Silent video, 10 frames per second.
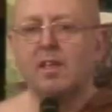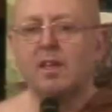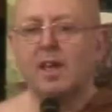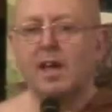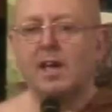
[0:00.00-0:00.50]

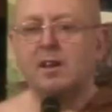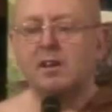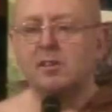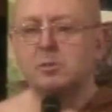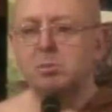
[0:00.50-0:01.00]
And
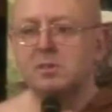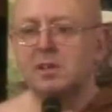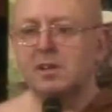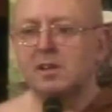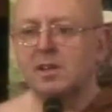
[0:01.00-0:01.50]
in this
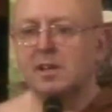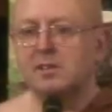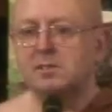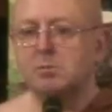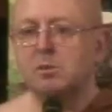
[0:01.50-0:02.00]
particular
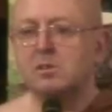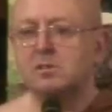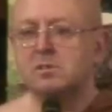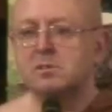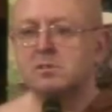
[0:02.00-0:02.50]
case, it
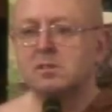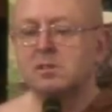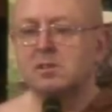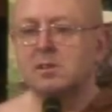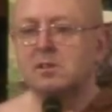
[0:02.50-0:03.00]
was
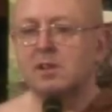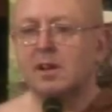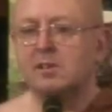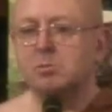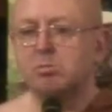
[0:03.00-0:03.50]
his
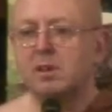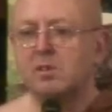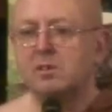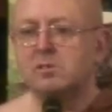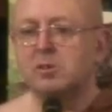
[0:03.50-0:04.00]
last breath.
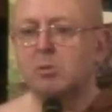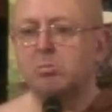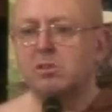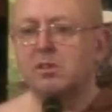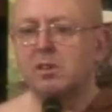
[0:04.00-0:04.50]
He stopped
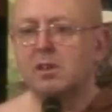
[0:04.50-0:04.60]
breathing.